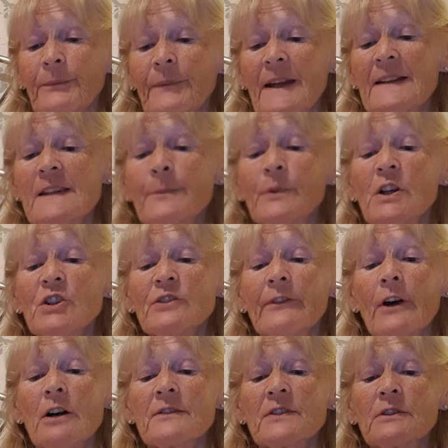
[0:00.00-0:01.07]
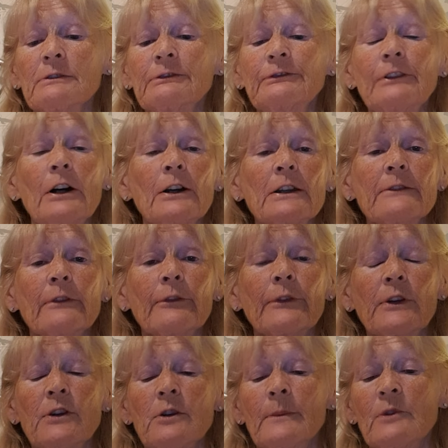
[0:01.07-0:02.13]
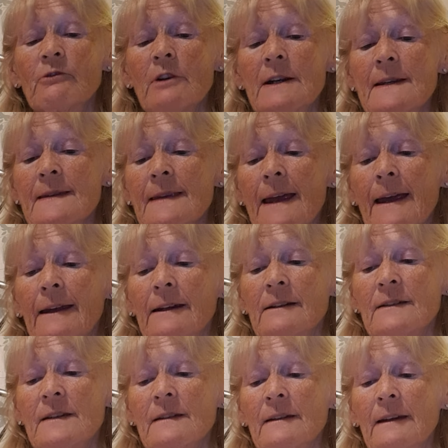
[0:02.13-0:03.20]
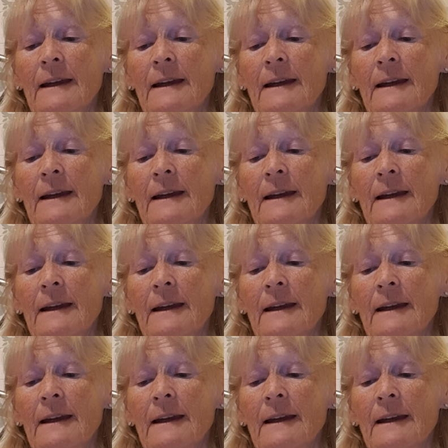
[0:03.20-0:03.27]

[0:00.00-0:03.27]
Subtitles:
It's a breach of Article 5 of the Human Rights Act